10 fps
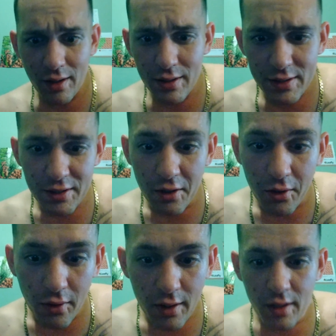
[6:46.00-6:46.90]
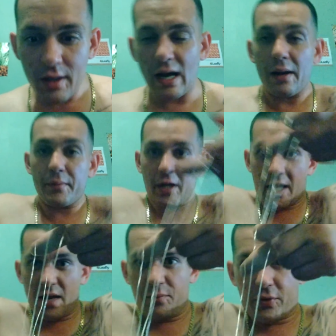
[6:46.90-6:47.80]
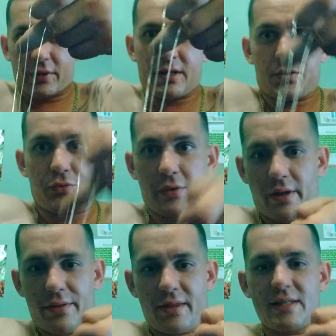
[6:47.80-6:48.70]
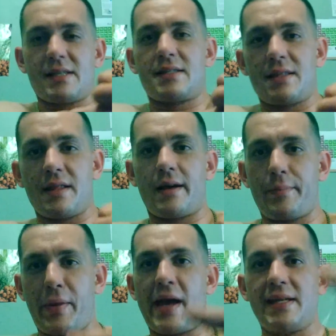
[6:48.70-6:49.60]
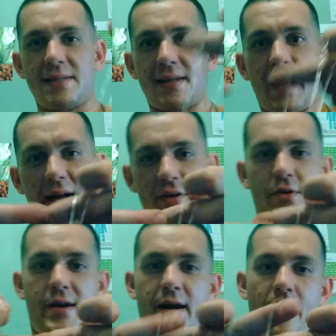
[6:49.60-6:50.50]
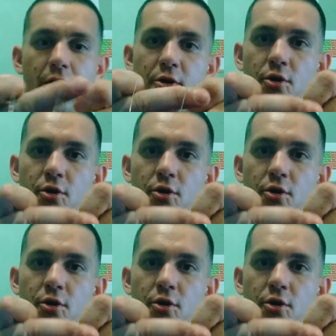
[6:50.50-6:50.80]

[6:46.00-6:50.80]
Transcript: So, I'm going to keep doing this. This is the pace that I go at.